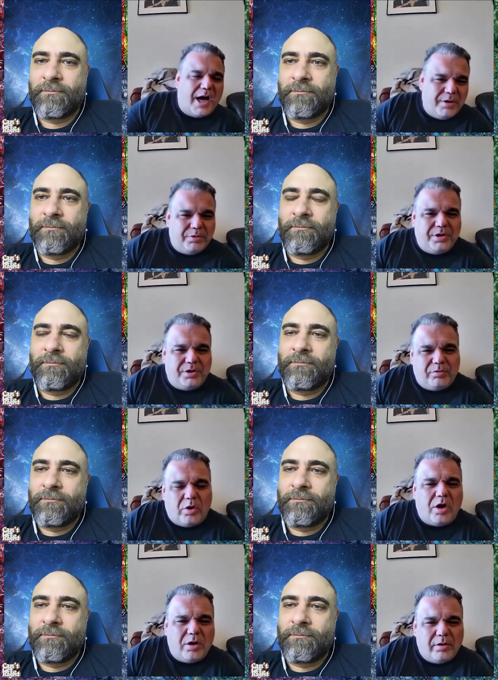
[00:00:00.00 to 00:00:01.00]
Speaker 1: like the guy who
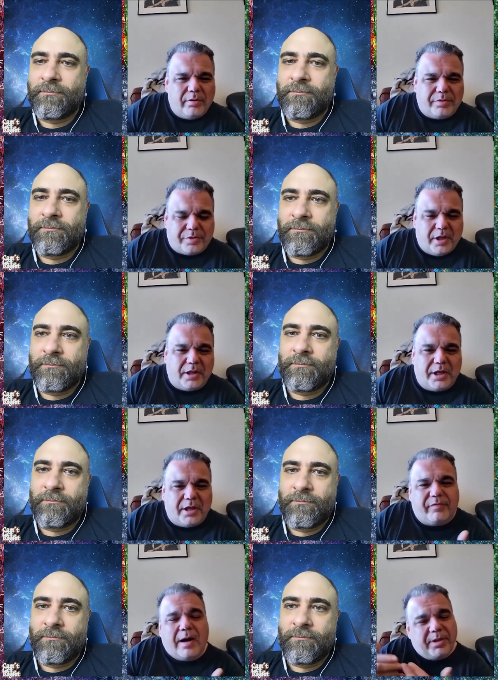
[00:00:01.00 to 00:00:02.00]
did the wrong
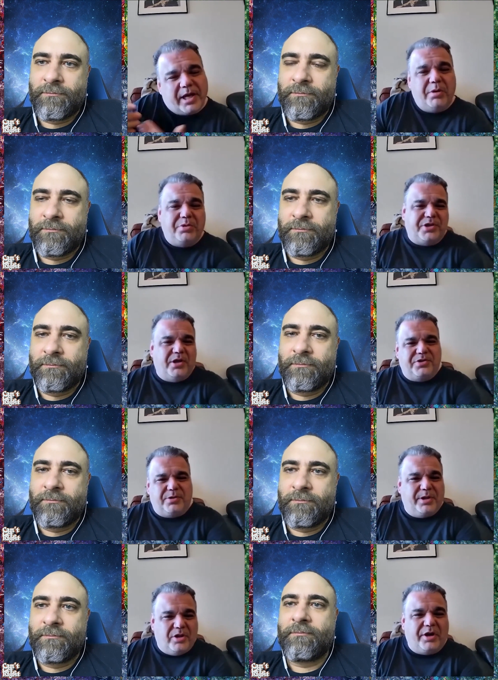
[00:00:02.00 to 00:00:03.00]
thing. Like, if I'm the guy who
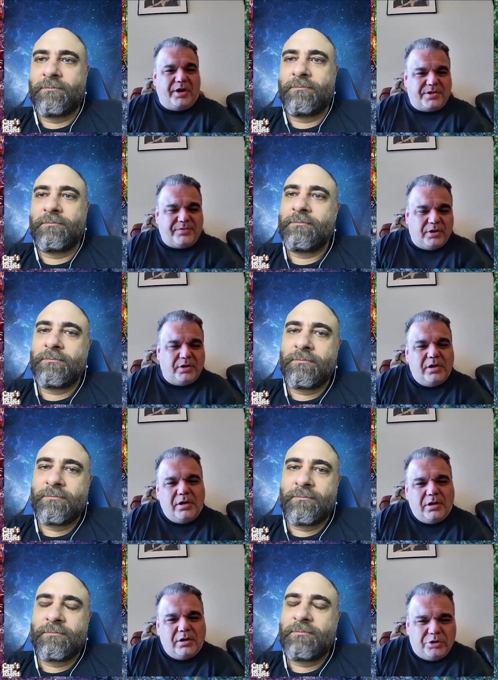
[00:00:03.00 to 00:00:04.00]
sells the McNuggets
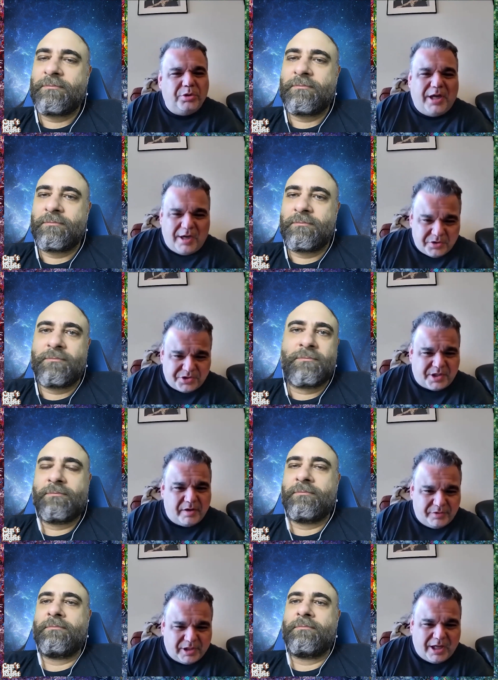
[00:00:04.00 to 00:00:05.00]
for $2
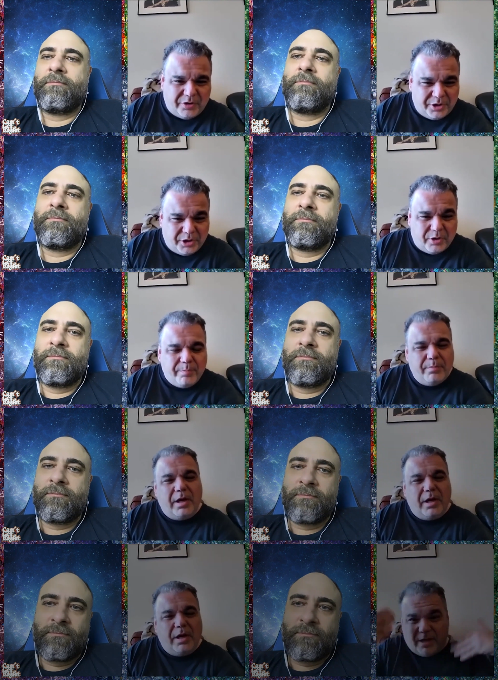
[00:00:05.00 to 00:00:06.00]
instead of $1, you know.